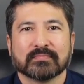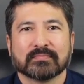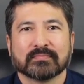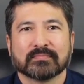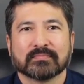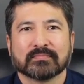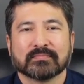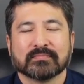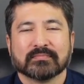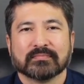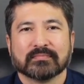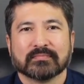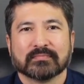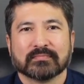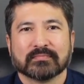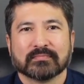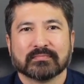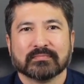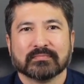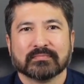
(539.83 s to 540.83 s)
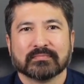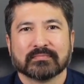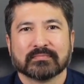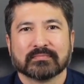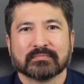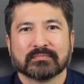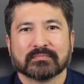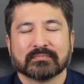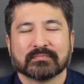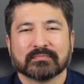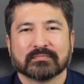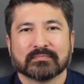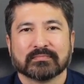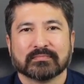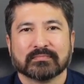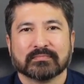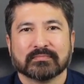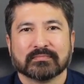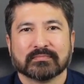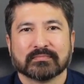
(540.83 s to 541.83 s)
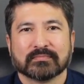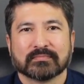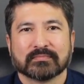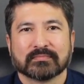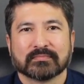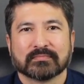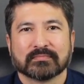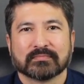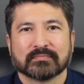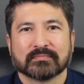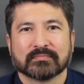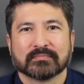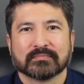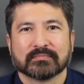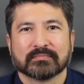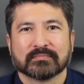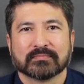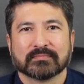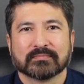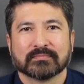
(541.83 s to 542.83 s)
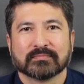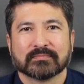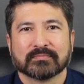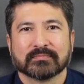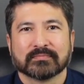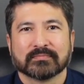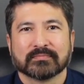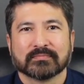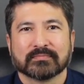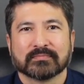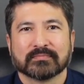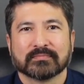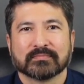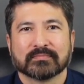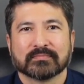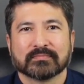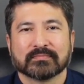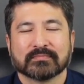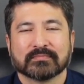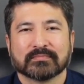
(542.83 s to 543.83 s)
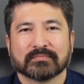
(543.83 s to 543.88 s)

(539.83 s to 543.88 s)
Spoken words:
(not speaking)